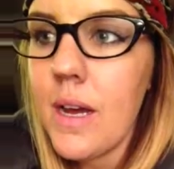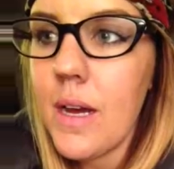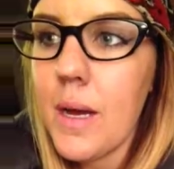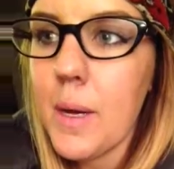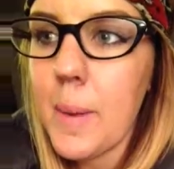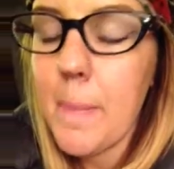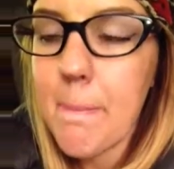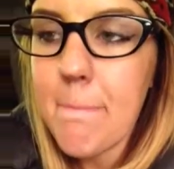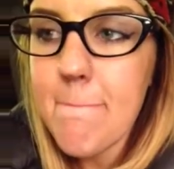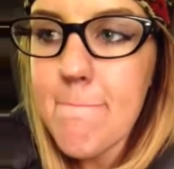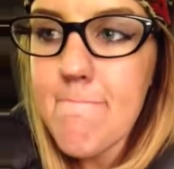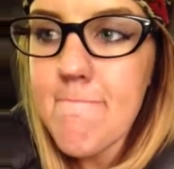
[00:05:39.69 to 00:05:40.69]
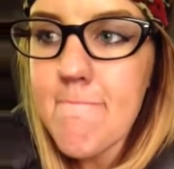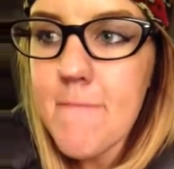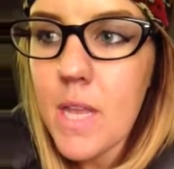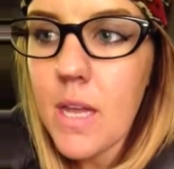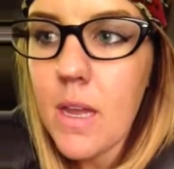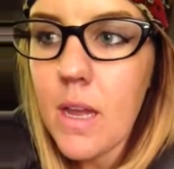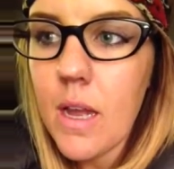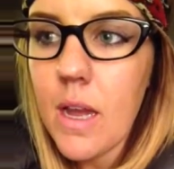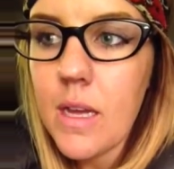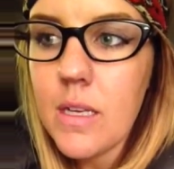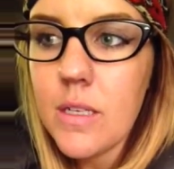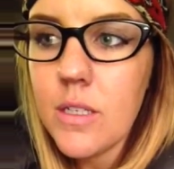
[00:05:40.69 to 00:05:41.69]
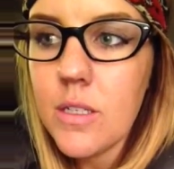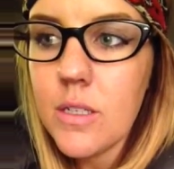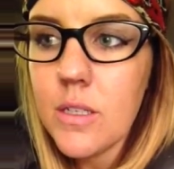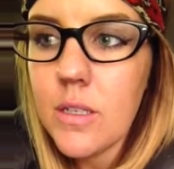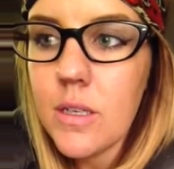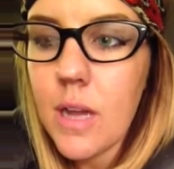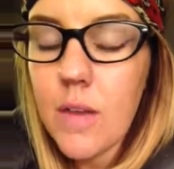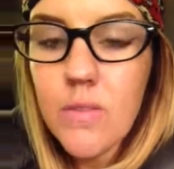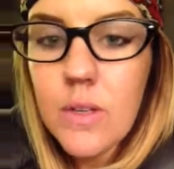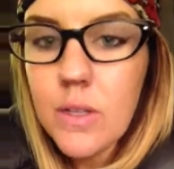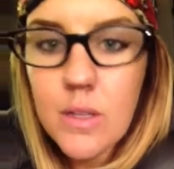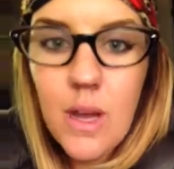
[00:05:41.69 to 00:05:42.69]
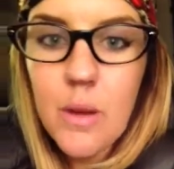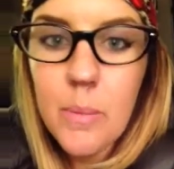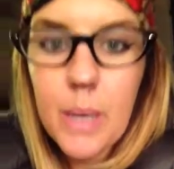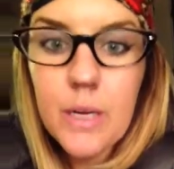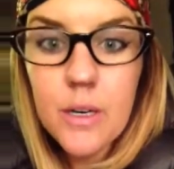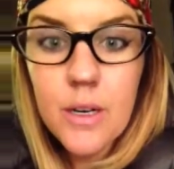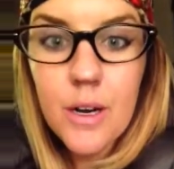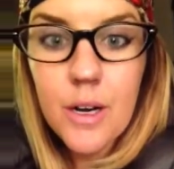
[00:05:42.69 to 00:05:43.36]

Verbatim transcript: Um, and I feel a lot better